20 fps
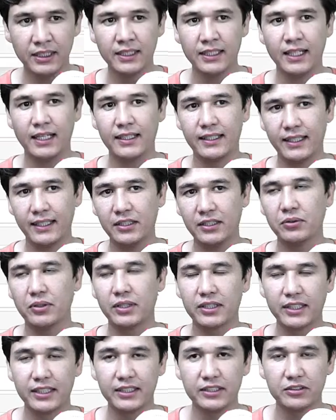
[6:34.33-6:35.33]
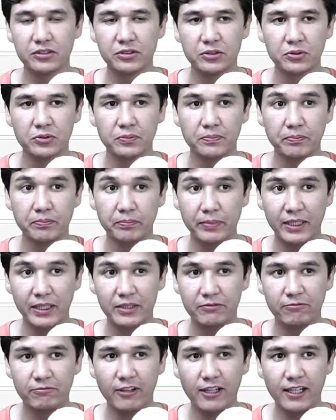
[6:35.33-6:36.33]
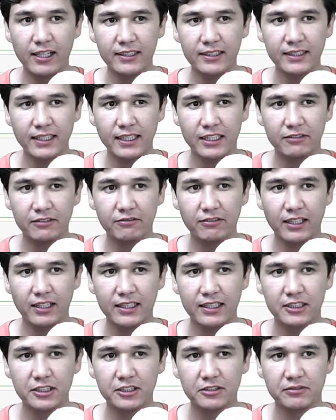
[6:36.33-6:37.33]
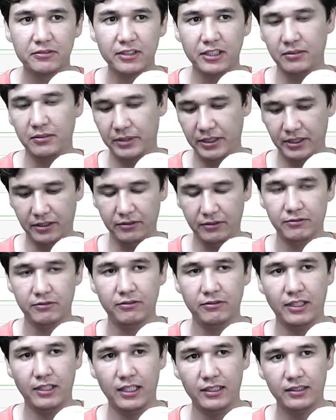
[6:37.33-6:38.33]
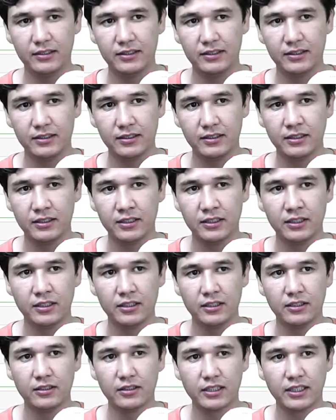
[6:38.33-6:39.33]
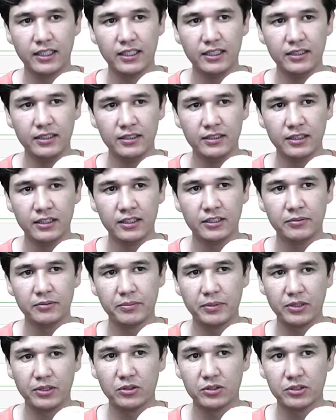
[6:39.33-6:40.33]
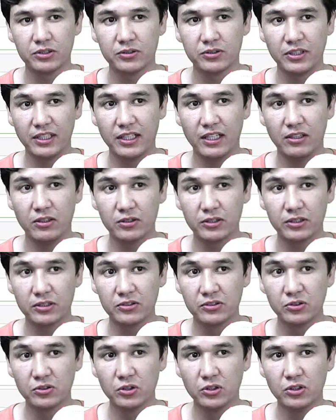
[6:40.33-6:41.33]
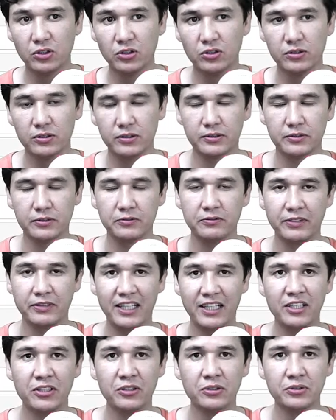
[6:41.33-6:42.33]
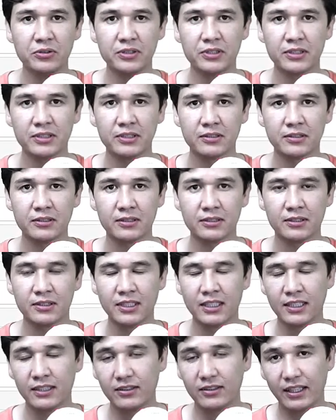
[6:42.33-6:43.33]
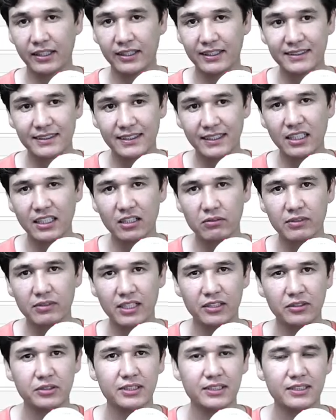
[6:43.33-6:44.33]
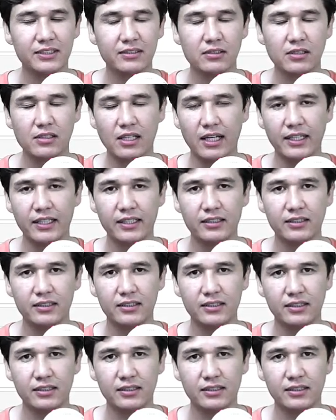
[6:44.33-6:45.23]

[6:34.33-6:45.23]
again you are getting true. But false and false will be false, okay, because no values, not a single value is like